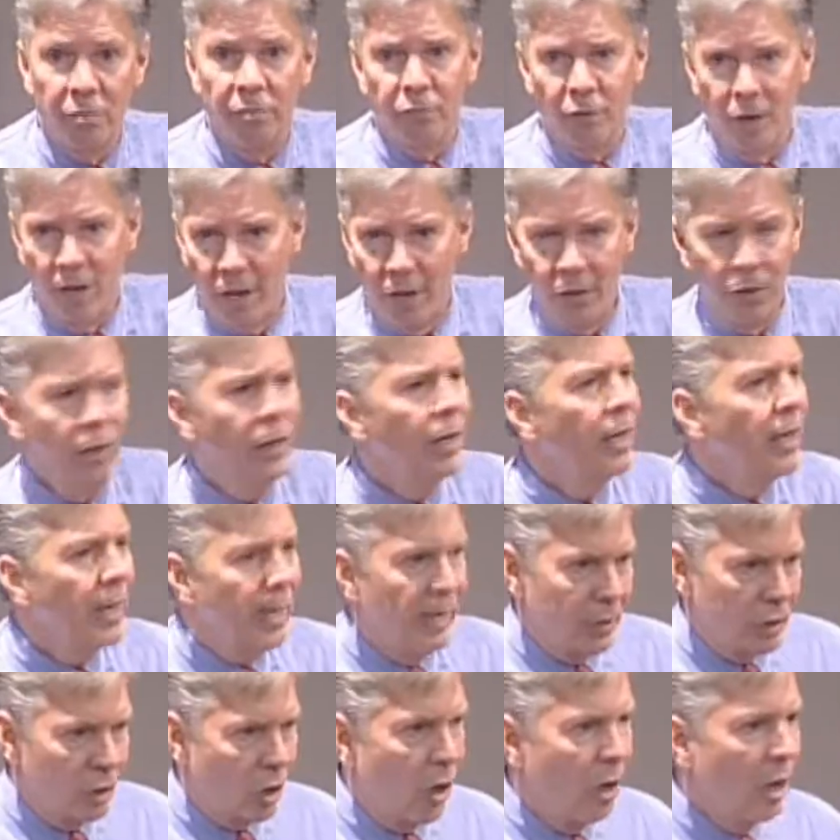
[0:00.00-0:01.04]
father,
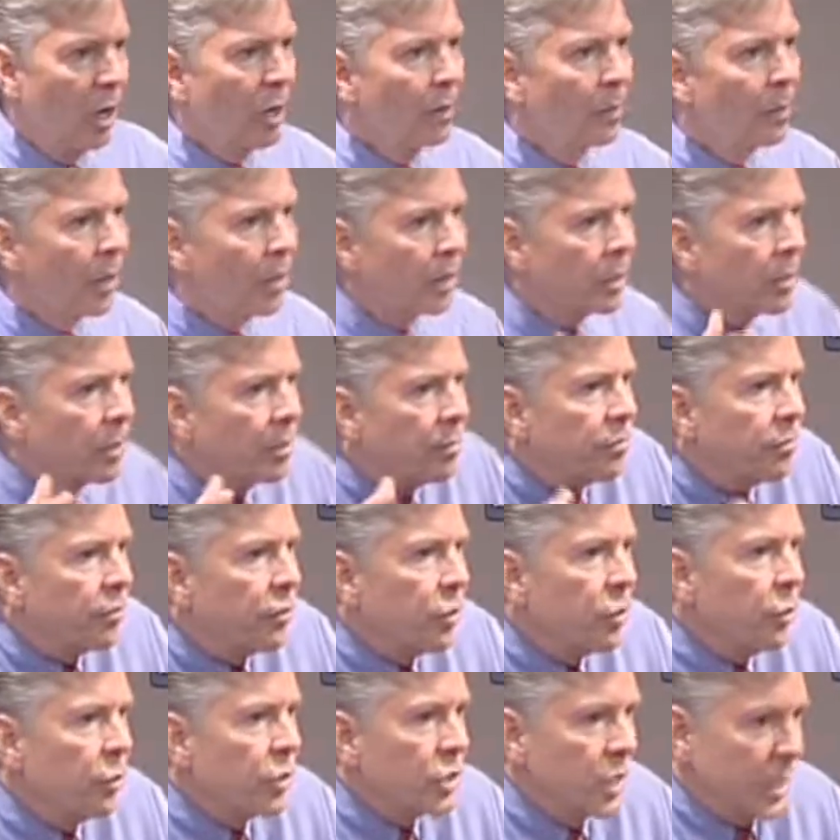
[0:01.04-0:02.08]
it's all about
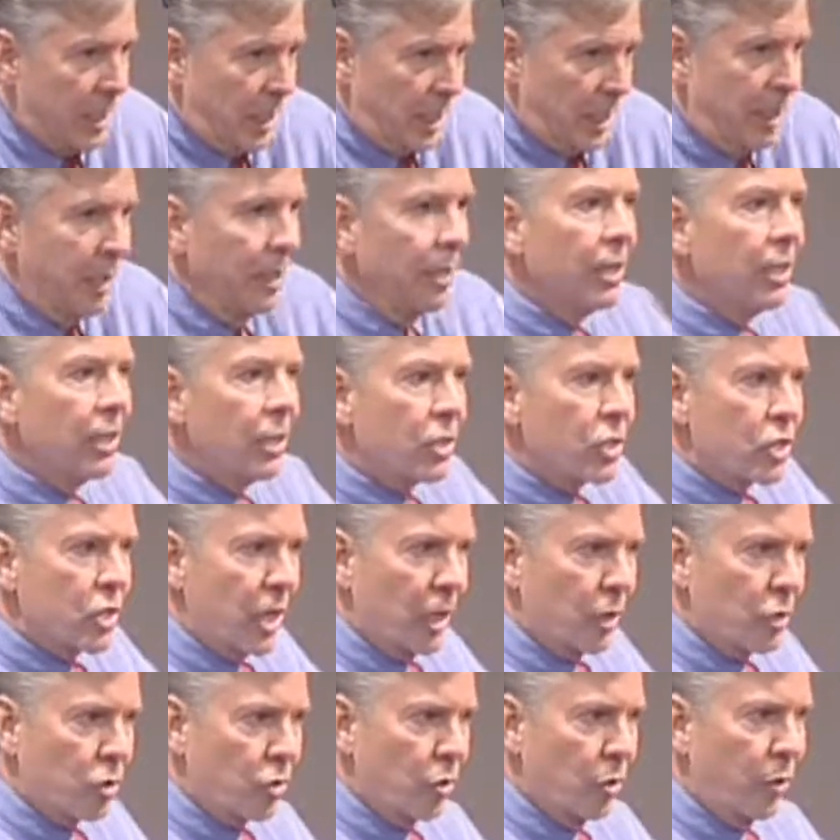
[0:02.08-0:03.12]
confusing
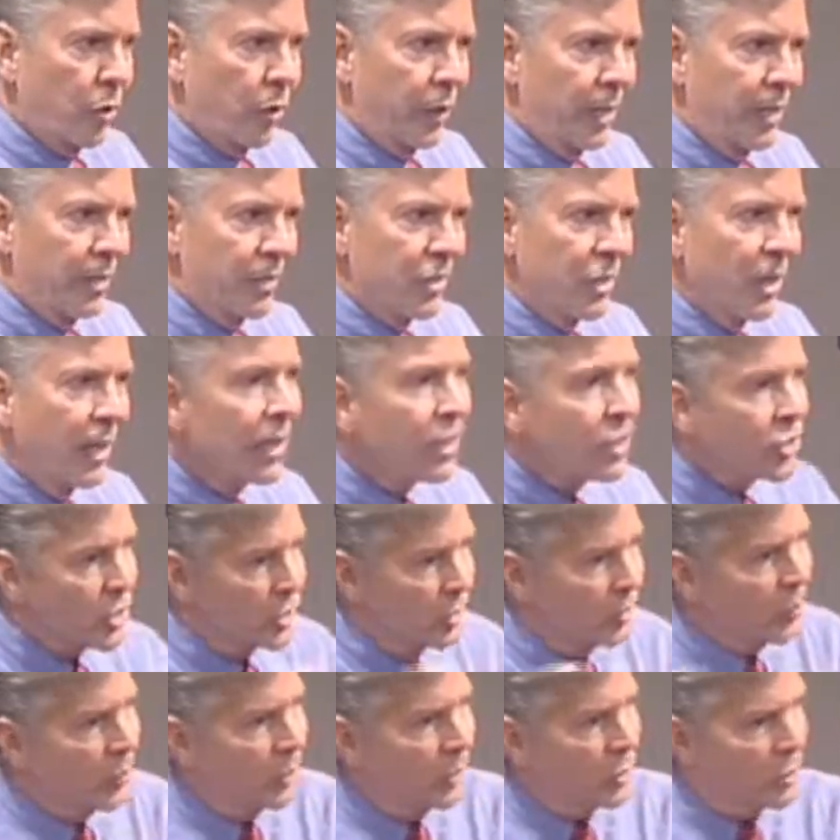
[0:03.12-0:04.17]
sexual
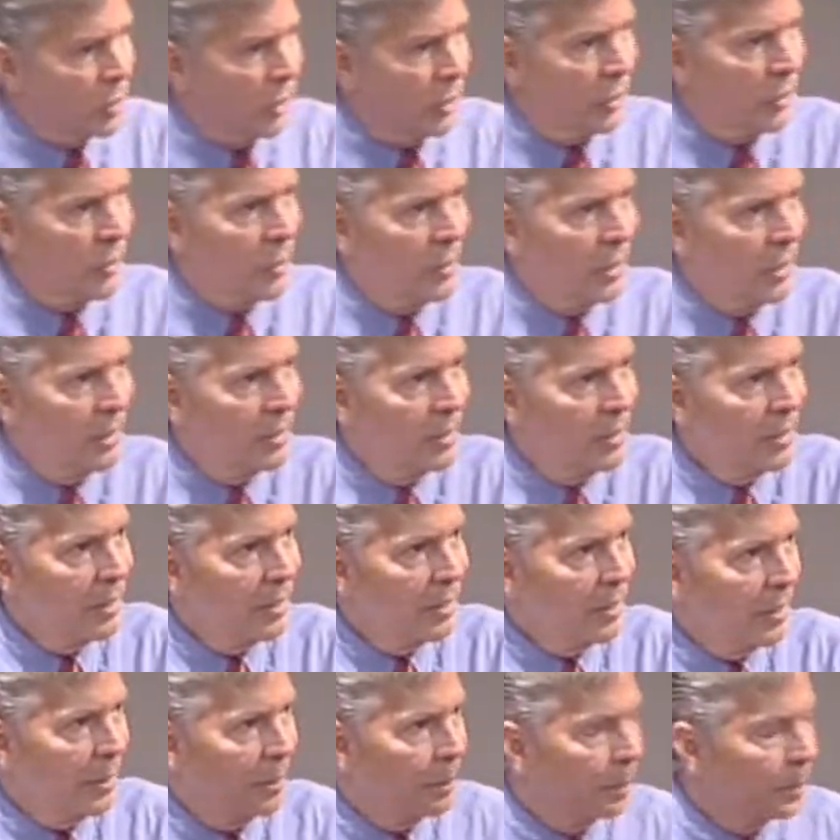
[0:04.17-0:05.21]
orientation with gender
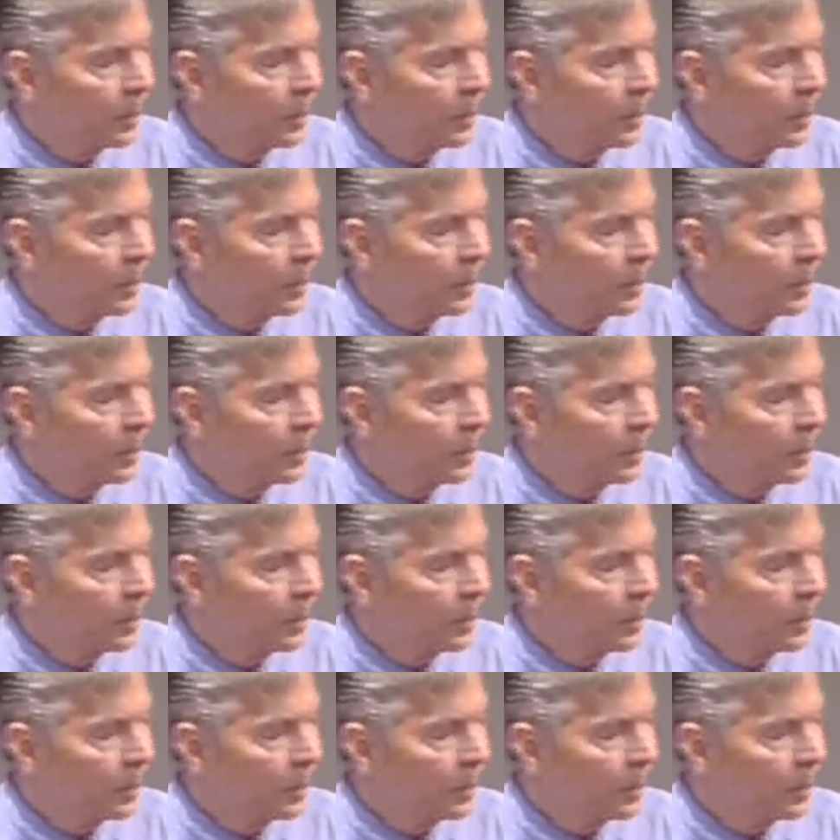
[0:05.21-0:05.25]
identity.